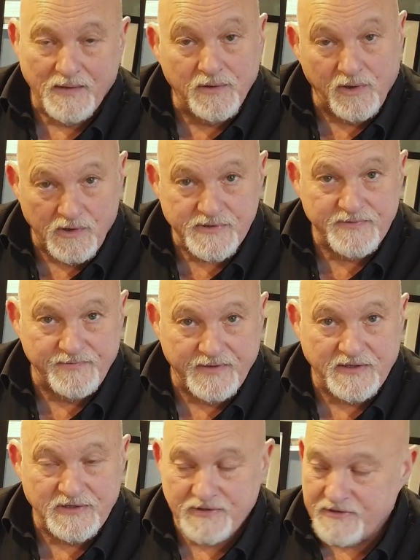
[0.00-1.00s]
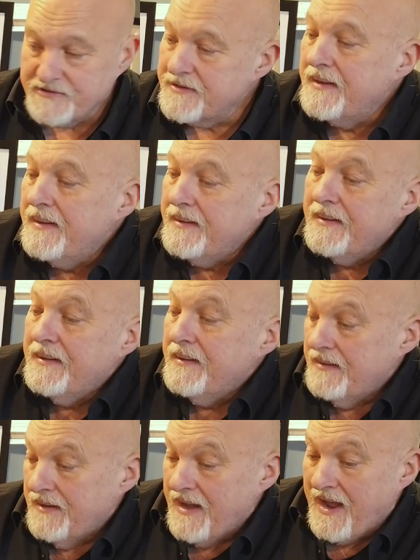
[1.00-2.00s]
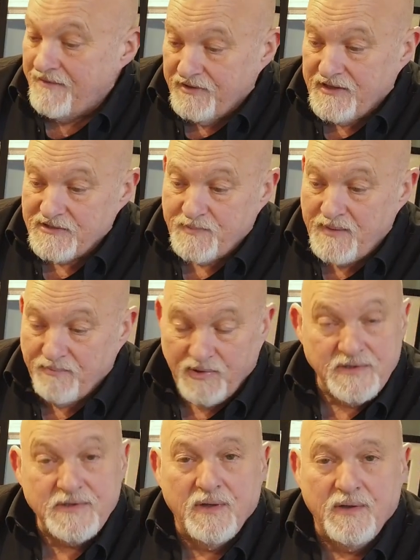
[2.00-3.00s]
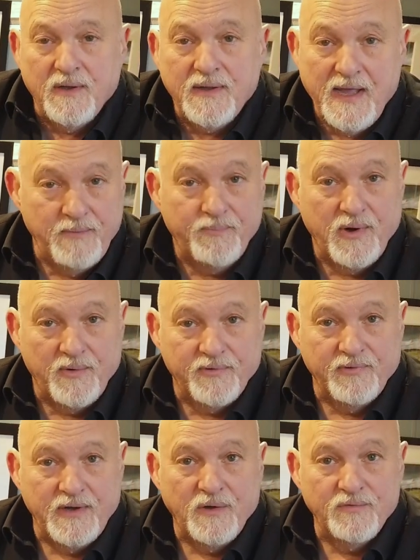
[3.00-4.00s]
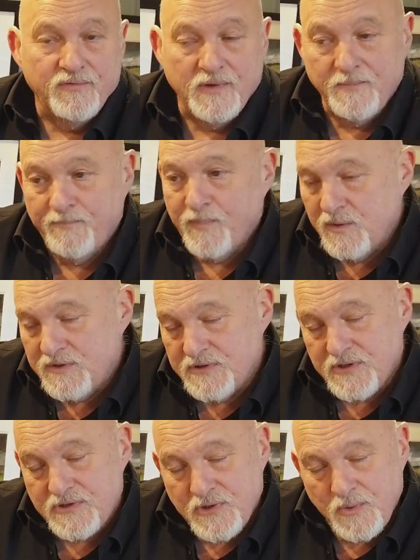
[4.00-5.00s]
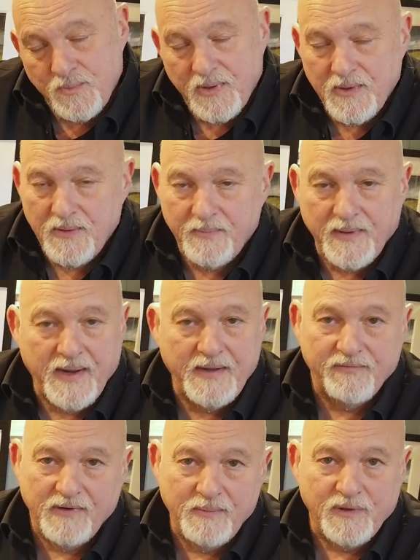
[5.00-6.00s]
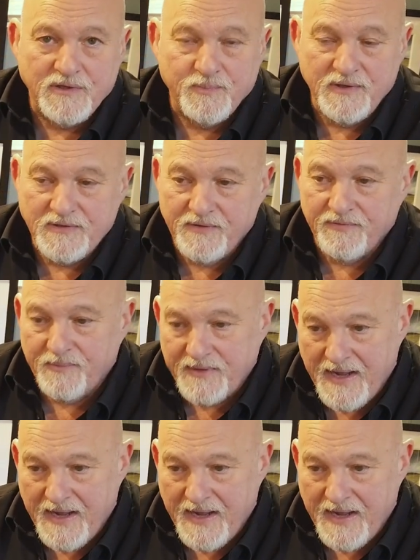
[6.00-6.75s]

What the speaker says: gloss finishes. Everything's been printed on a Canon Pro-300, which is a superb A3 Plus printer from